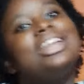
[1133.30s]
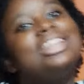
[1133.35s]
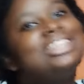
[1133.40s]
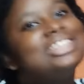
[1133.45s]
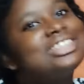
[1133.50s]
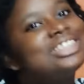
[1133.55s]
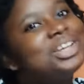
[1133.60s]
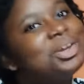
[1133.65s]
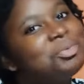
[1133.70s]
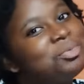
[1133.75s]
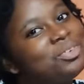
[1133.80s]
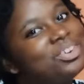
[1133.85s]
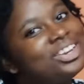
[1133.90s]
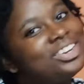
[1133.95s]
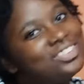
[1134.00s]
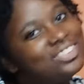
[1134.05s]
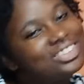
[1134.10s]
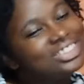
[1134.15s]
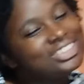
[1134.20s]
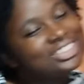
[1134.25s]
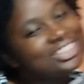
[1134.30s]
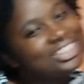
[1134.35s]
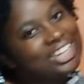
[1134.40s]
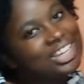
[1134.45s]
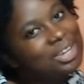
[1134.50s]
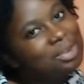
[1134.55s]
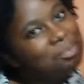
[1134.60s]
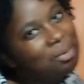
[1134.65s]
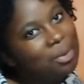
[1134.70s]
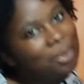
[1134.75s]
But someone wants to
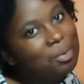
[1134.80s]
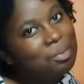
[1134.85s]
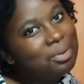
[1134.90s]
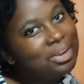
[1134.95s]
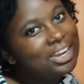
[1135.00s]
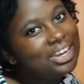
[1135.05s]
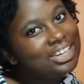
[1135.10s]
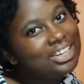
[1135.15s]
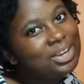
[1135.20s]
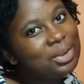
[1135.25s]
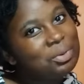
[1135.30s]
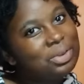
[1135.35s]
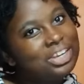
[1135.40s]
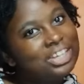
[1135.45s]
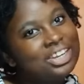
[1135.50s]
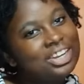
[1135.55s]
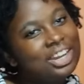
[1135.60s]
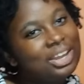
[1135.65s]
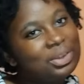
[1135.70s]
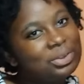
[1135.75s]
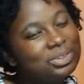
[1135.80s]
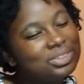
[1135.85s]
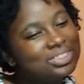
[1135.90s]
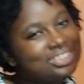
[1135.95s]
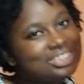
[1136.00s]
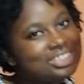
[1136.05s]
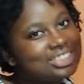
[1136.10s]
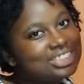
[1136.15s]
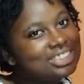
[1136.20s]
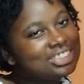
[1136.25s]
keep opening the
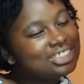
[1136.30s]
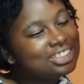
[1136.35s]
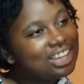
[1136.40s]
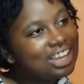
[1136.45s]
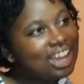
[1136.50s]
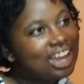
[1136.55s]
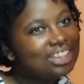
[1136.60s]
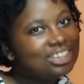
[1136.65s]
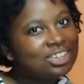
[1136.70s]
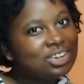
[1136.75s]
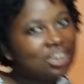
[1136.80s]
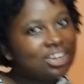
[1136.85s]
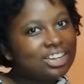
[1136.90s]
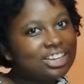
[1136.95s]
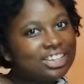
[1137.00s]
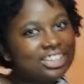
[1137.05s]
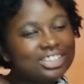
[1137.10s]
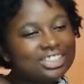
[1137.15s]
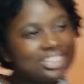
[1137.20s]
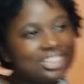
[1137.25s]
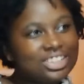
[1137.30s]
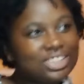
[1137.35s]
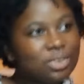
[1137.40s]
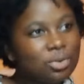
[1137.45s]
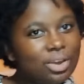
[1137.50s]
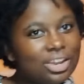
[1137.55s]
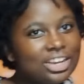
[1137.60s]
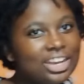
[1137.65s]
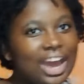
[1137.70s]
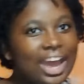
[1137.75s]
windows and turning it into
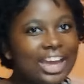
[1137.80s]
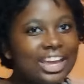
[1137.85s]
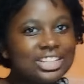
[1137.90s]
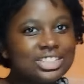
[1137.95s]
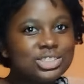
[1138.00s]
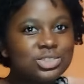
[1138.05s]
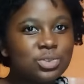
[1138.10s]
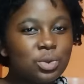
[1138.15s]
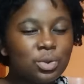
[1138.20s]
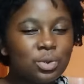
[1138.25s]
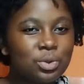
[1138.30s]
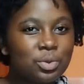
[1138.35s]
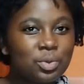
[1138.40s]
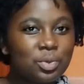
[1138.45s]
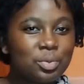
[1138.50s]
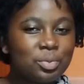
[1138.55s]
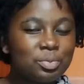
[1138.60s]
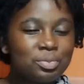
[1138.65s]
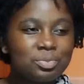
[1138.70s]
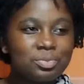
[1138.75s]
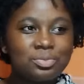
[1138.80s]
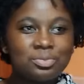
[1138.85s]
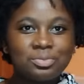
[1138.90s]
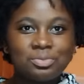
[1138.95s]
an ice room.